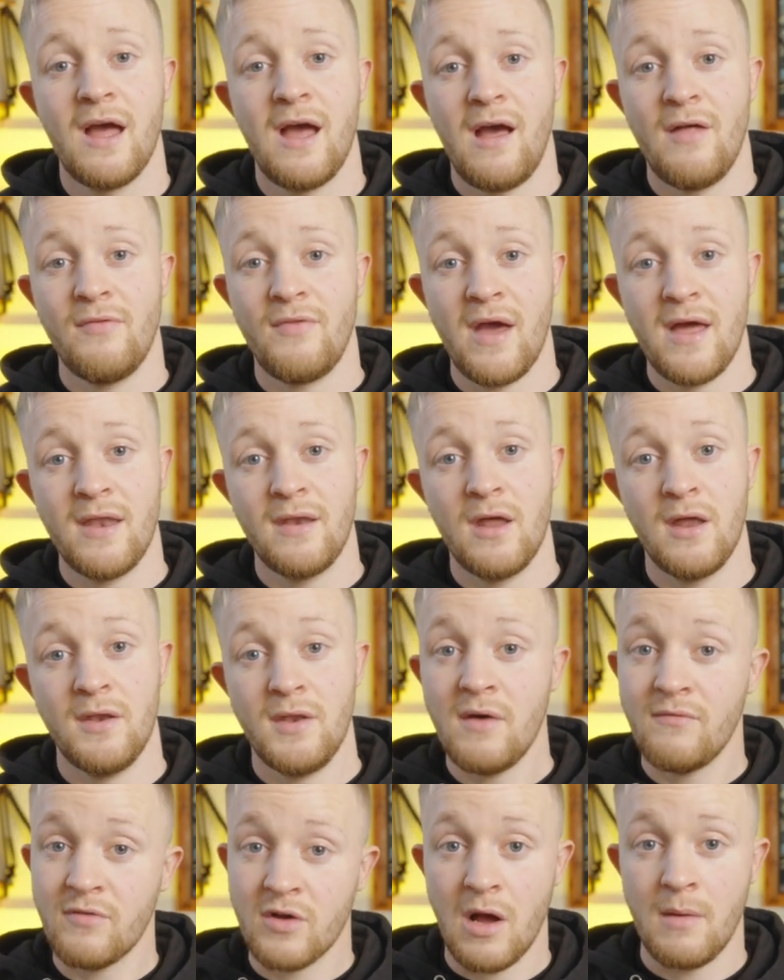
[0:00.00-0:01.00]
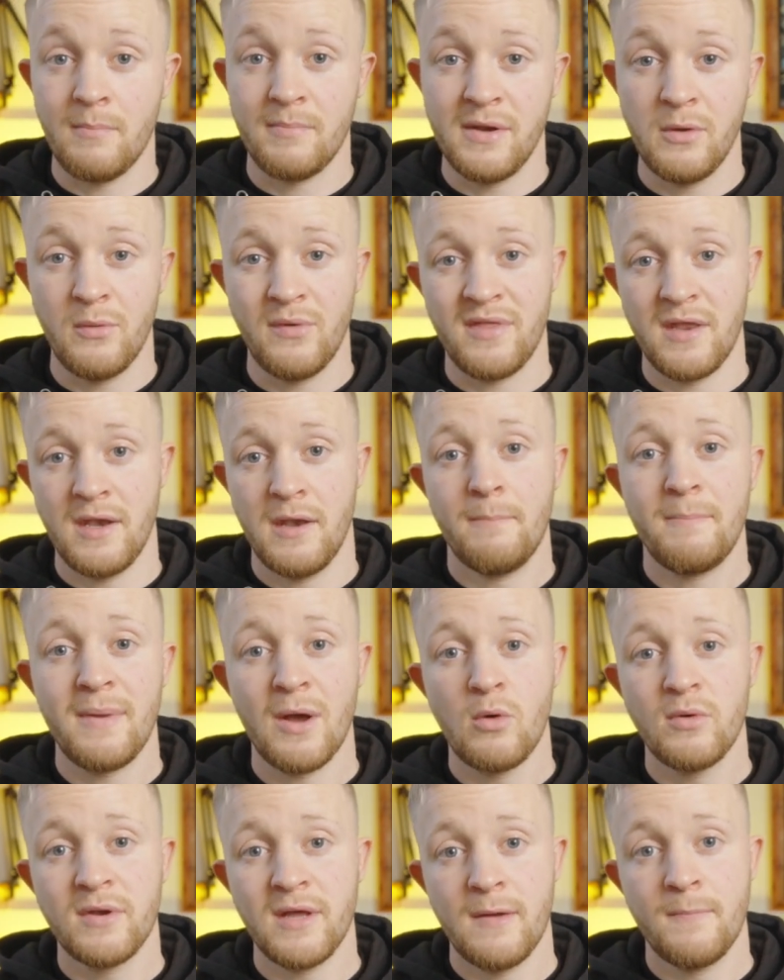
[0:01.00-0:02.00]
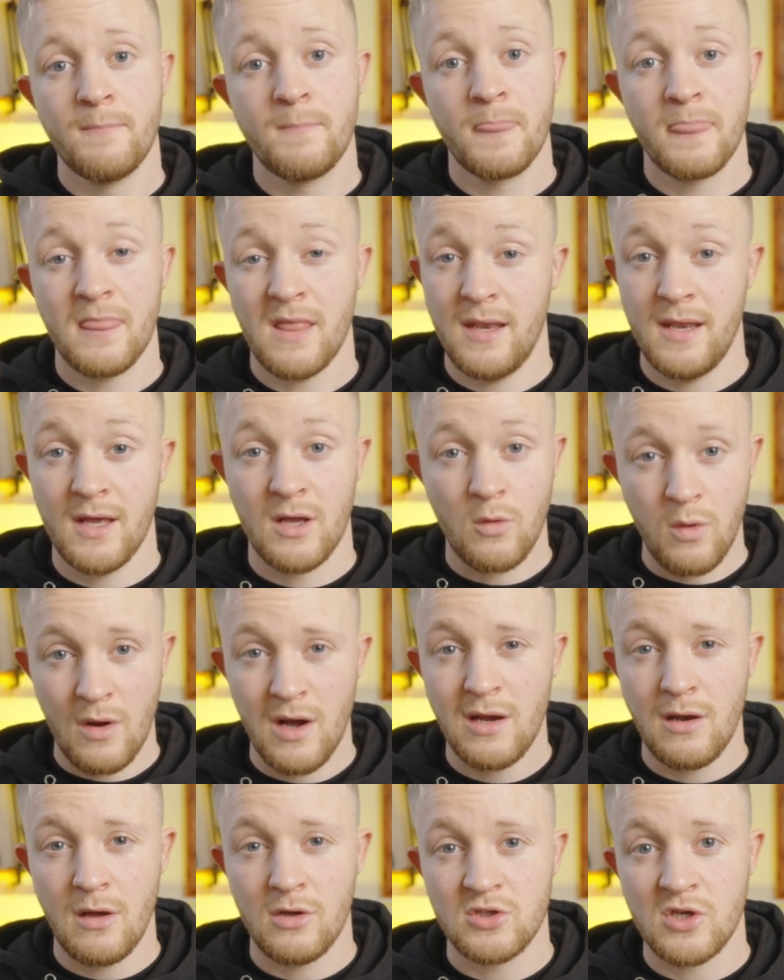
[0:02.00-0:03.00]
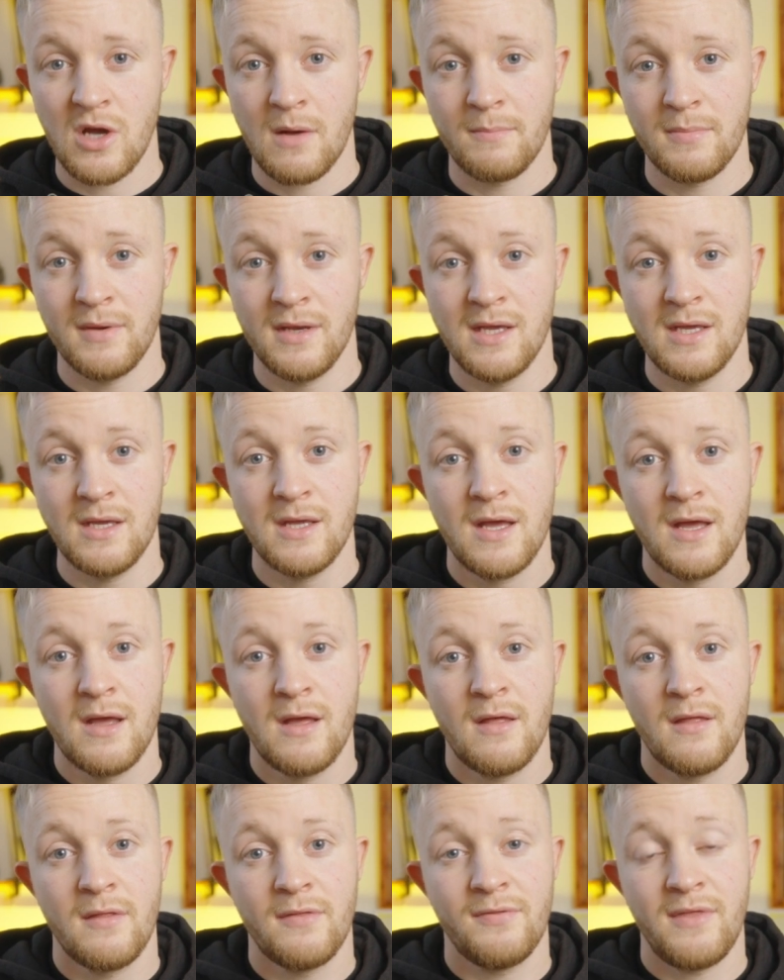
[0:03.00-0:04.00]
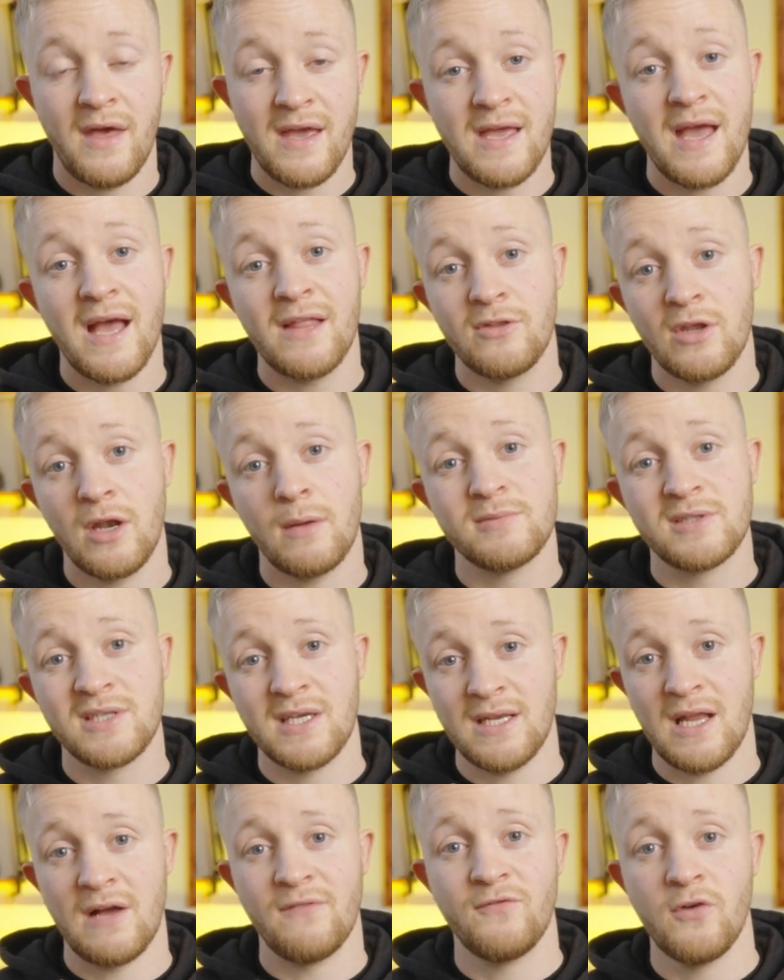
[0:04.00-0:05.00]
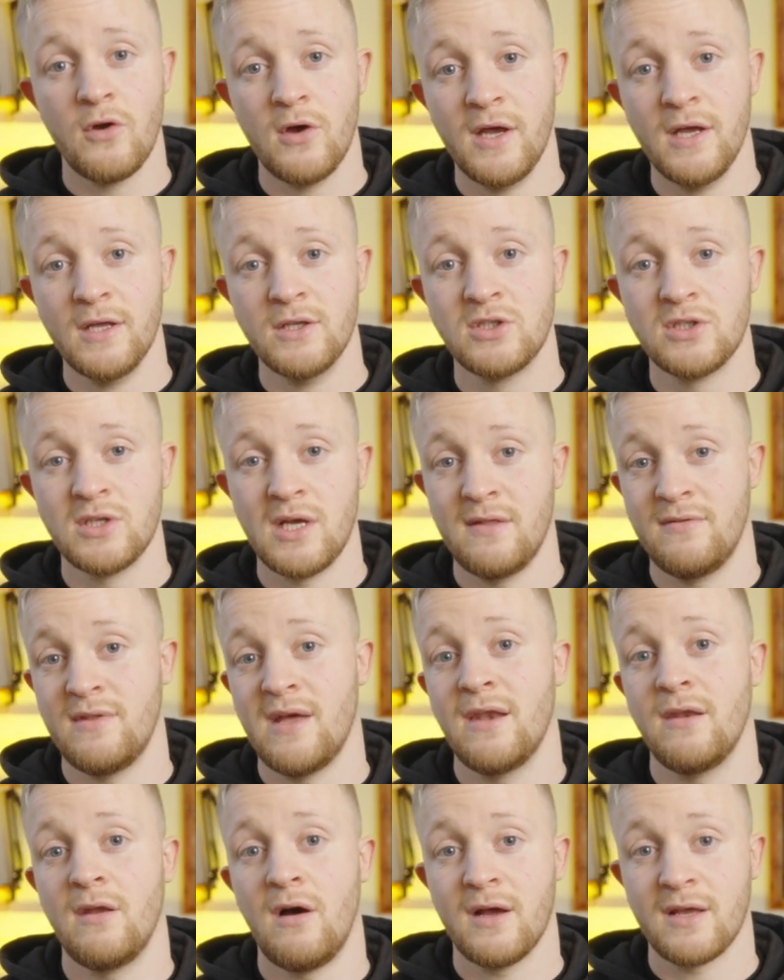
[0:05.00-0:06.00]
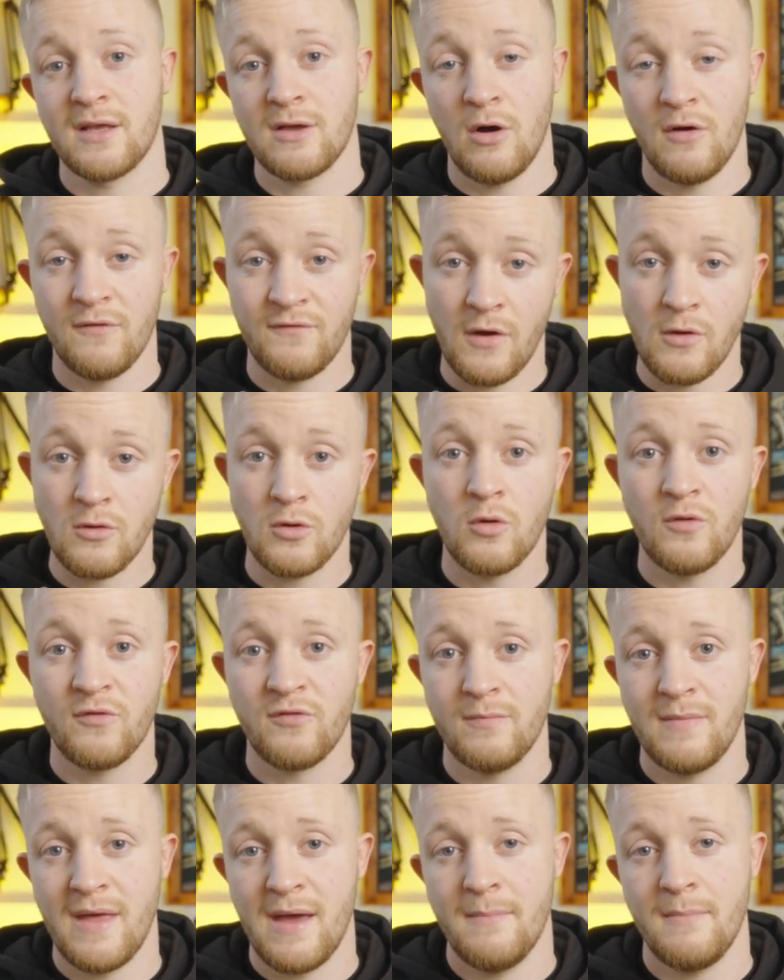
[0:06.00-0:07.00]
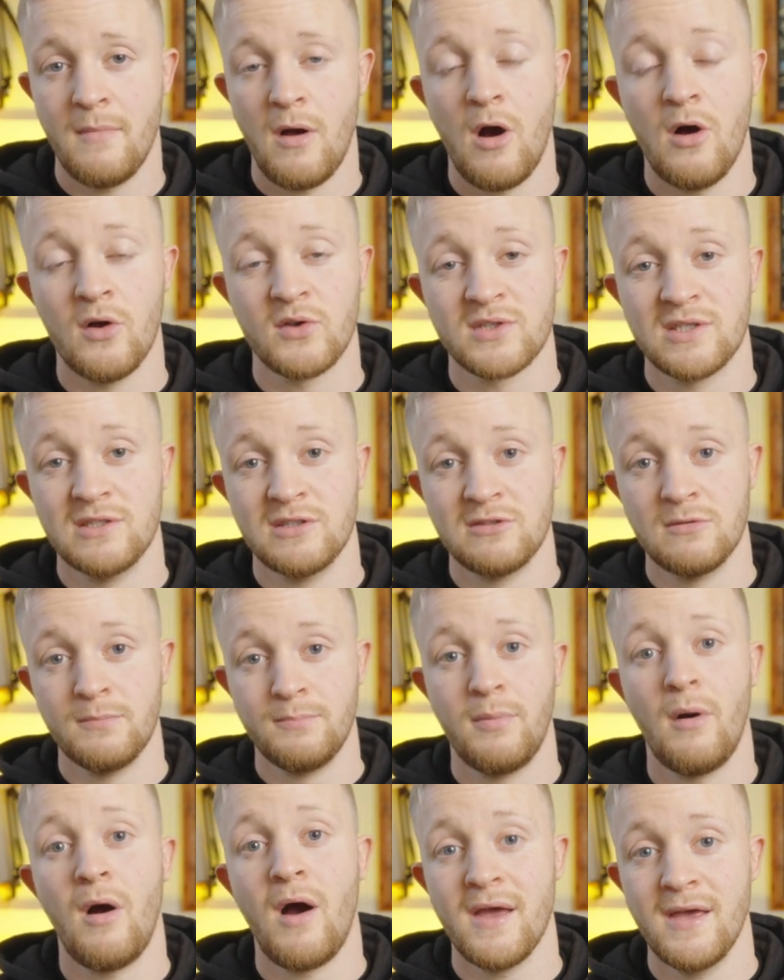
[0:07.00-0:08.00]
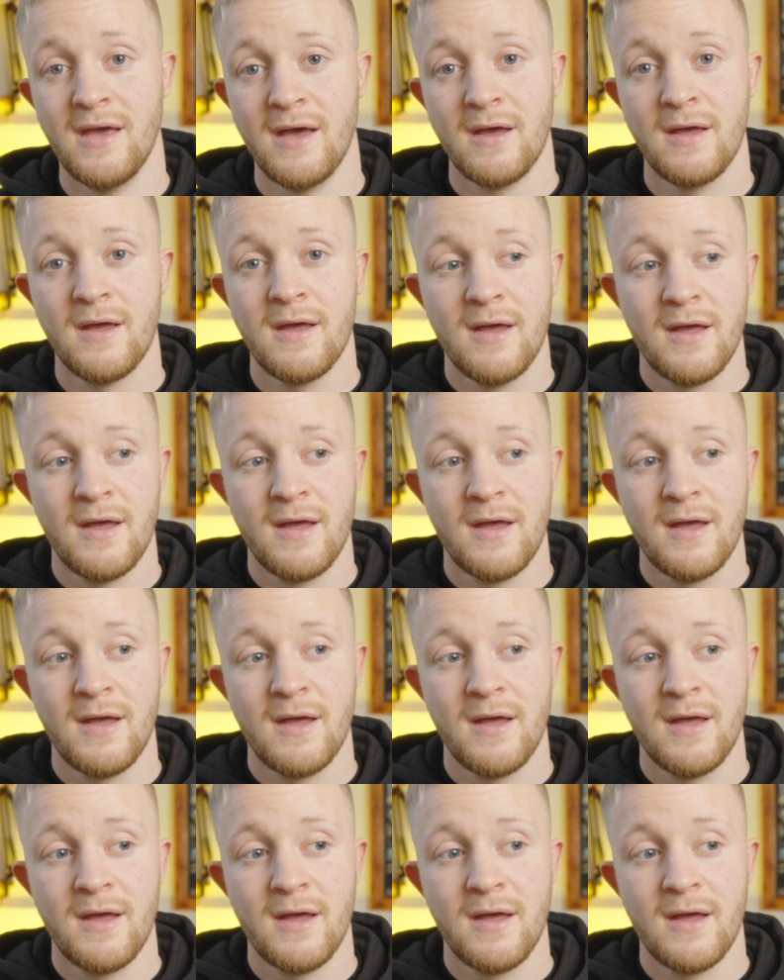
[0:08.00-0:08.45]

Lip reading: And then another company within the building, and they're quite a large company, they ended up seeing that footage, and then I got a phone call from them asking to buy it.